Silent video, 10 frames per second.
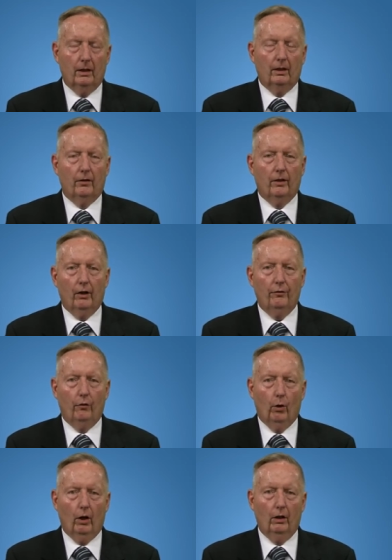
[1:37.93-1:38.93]

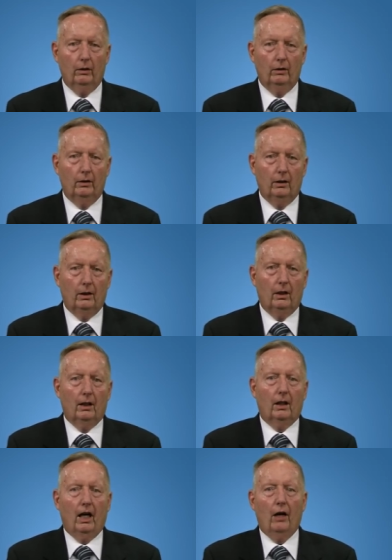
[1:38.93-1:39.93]
Therefore,
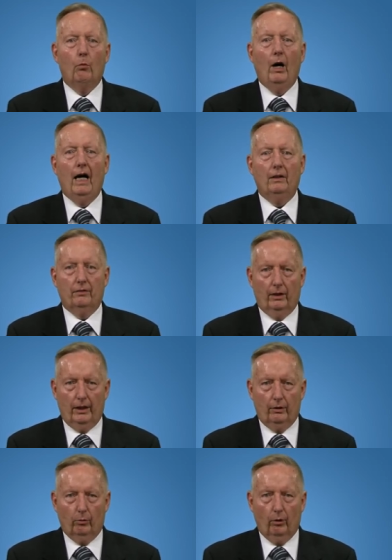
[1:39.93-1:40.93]
I want
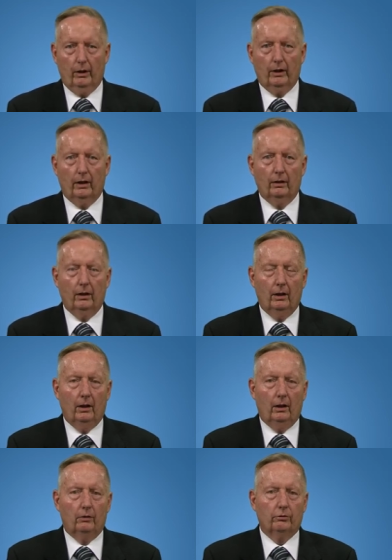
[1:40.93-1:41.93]
Lake Orion
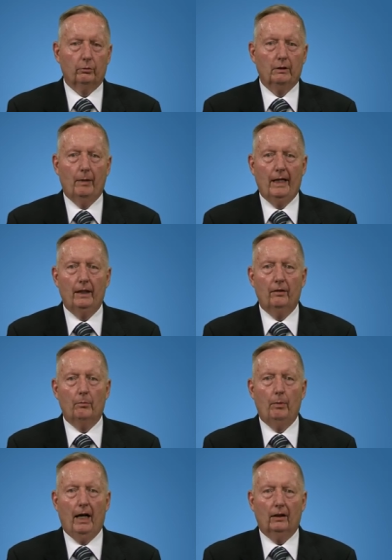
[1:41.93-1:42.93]
to remain the
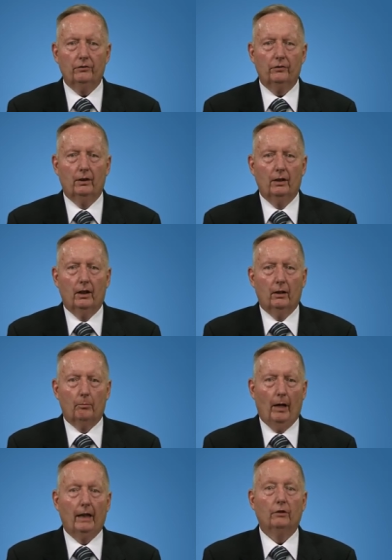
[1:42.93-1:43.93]
best
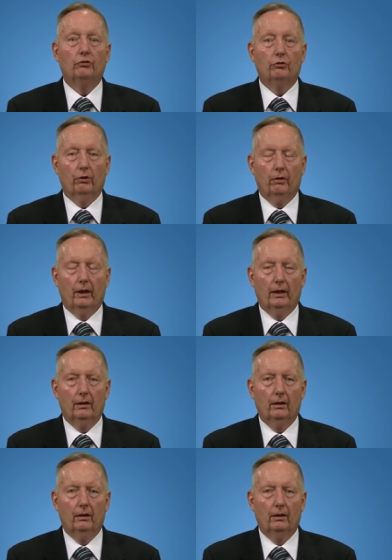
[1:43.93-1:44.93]
by ensuring